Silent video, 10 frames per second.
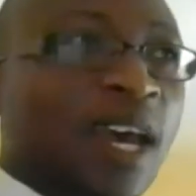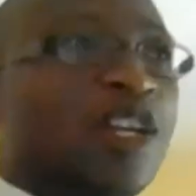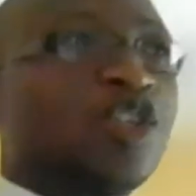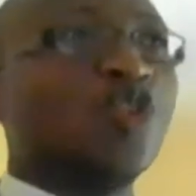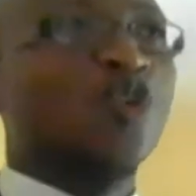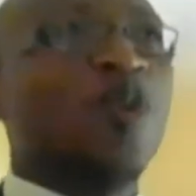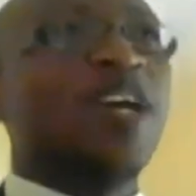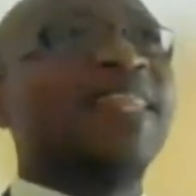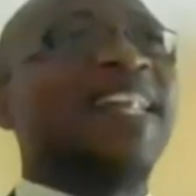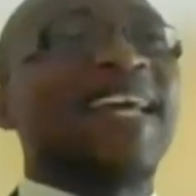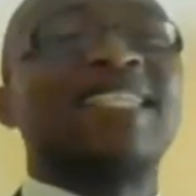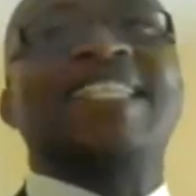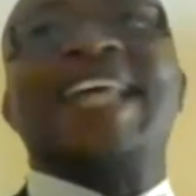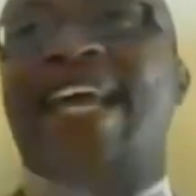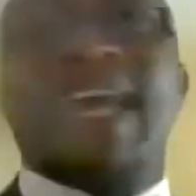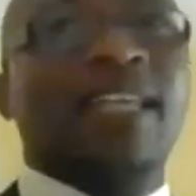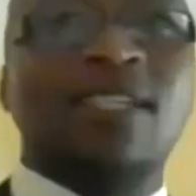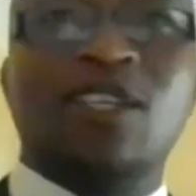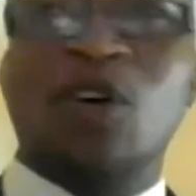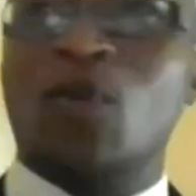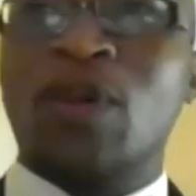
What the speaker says: And so in the next decade, you know,